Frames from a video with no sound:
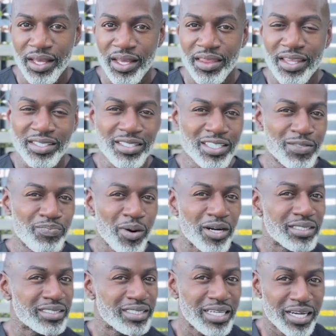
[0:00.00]
This is
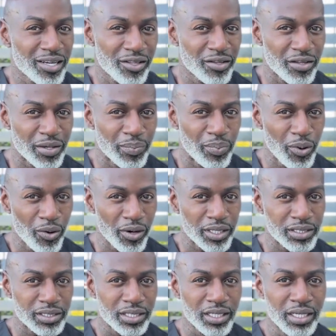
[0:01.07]
particularly
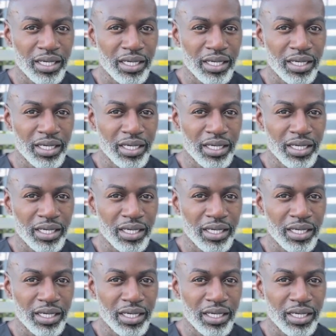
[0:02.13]
important